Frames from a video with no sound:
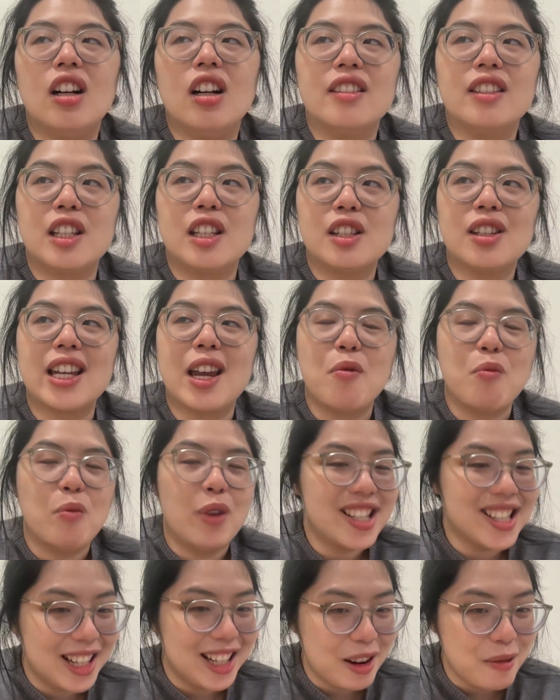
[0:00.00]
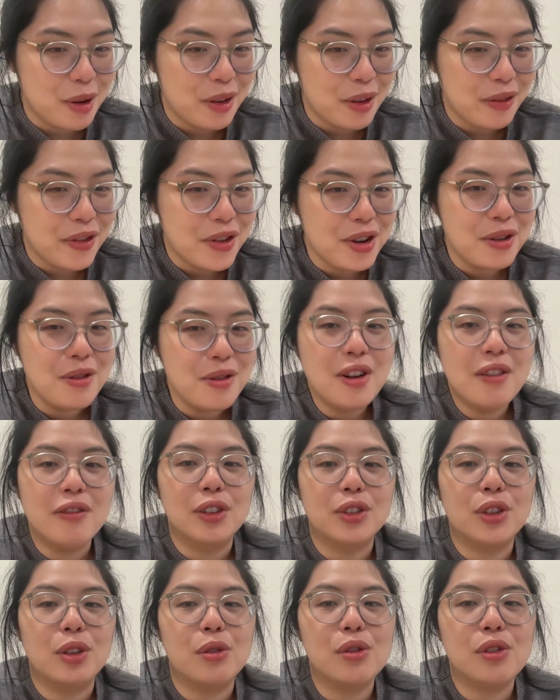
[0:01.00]
this can resonate with you
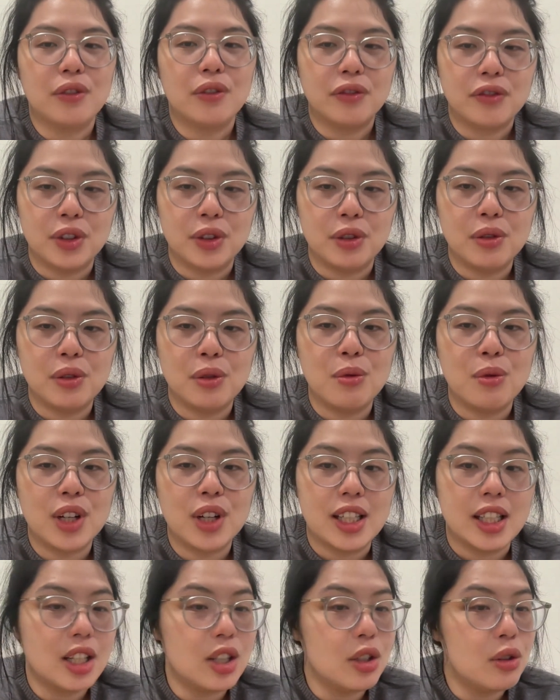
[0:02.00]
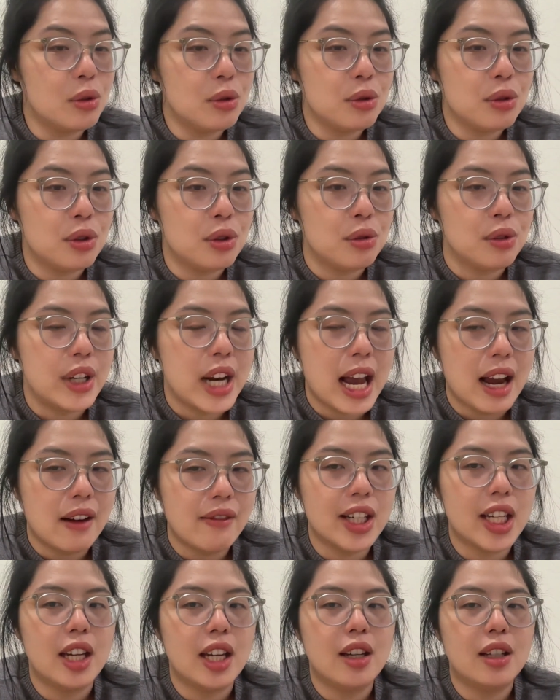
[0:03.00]
for those of you who continue to
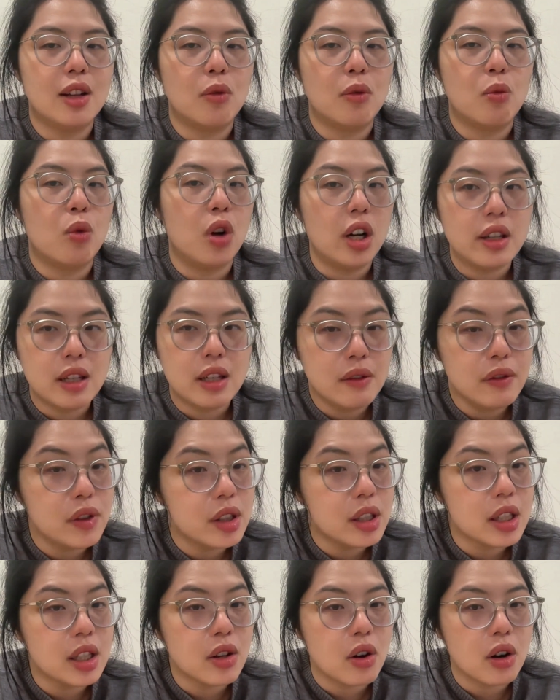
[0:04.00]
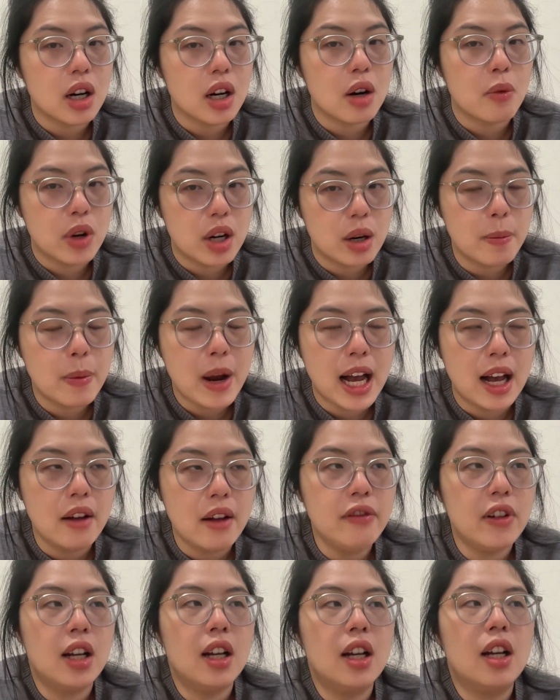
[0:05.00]
navigate the what ifs in your career
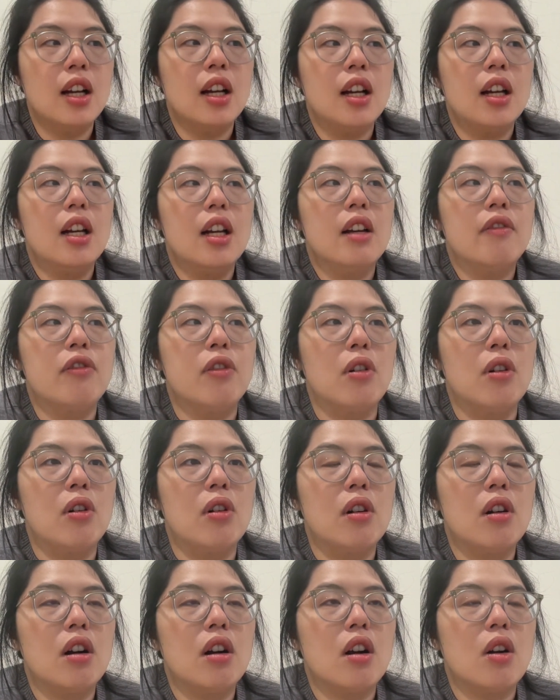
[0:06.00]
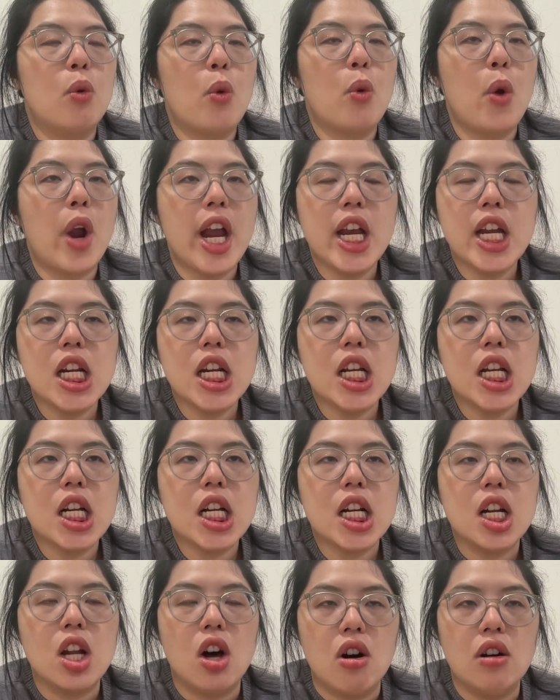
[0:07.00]
path for a great
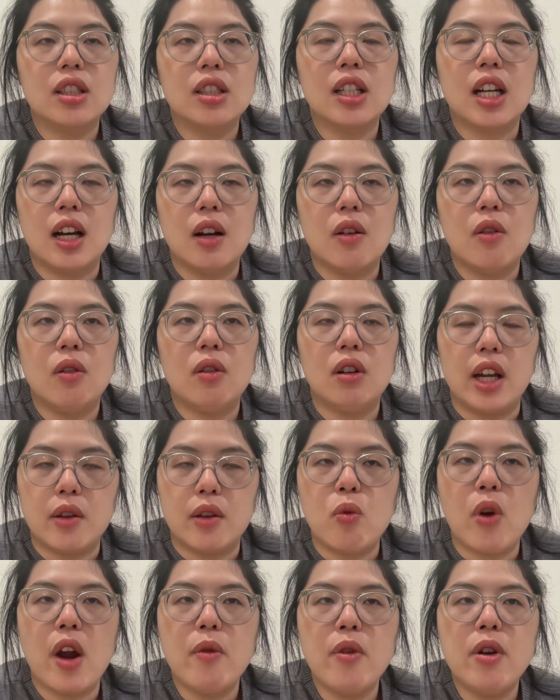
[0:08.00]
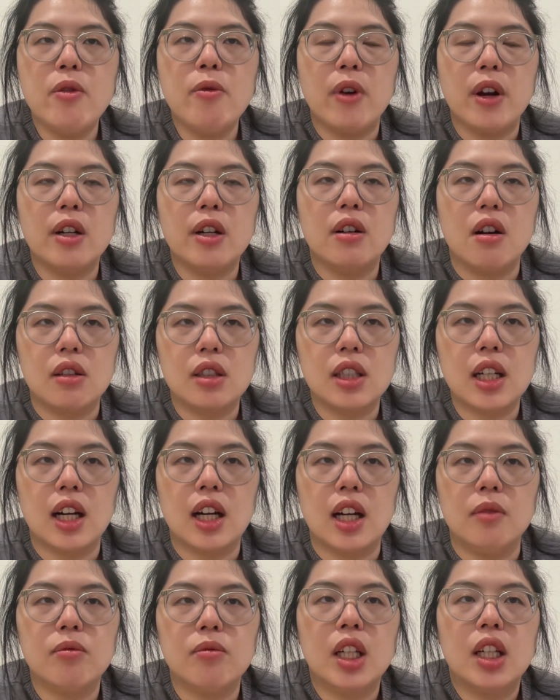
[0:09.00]
long time, like very, very long
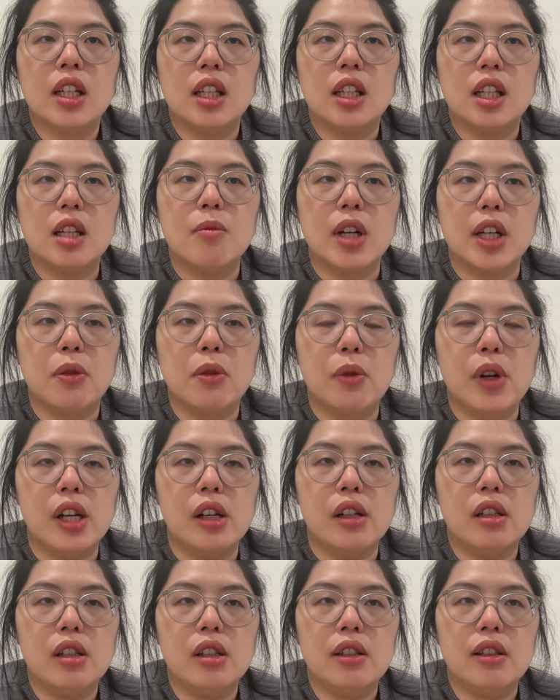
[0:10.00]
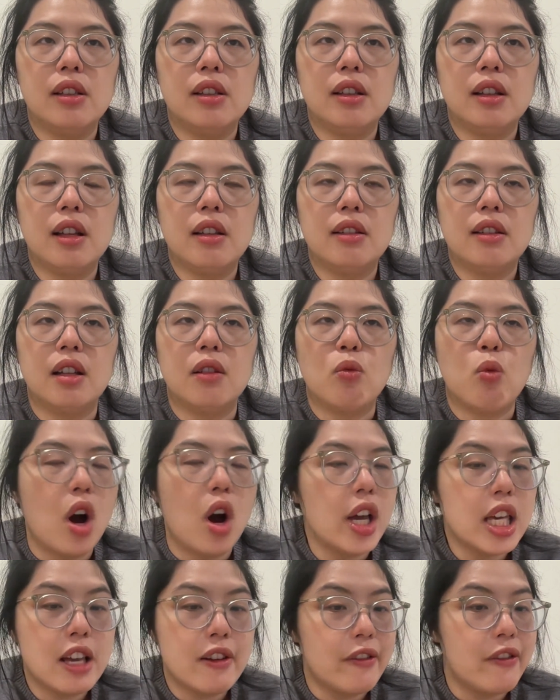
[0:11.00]
time in my career, the
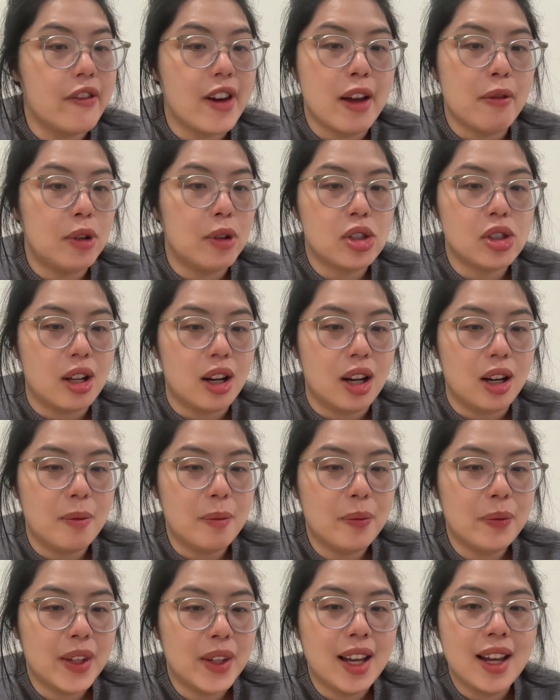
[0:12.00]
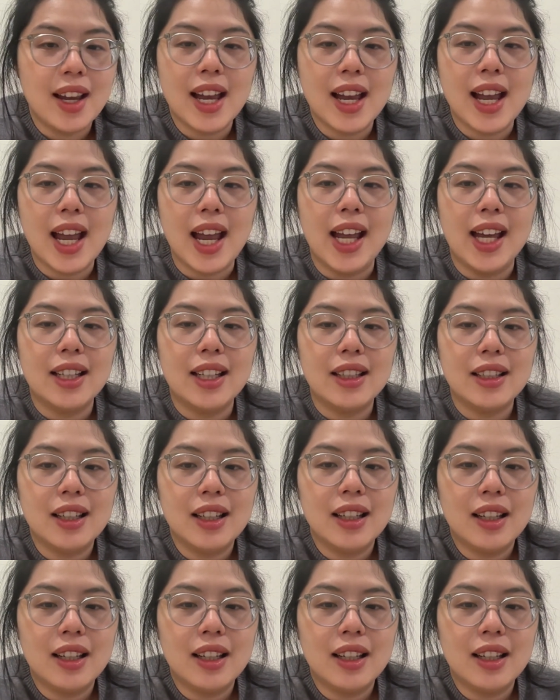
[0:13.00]
what if never stop. And